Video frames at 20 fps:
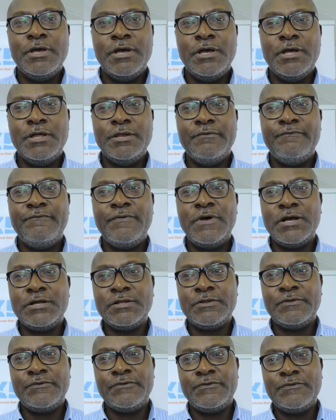and the
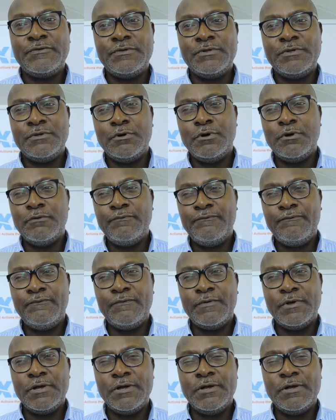fact of